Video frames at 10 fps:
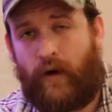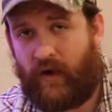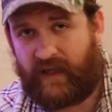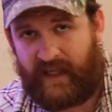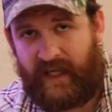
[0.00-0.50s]

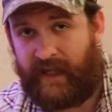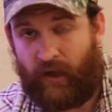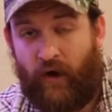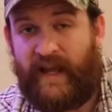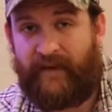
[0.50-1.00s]
our King,
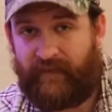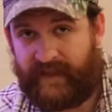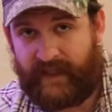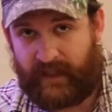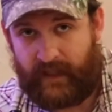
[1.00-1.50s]
our
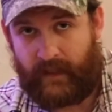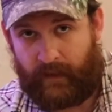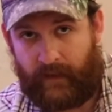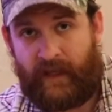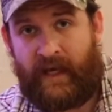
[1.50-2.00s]
Heavenly King,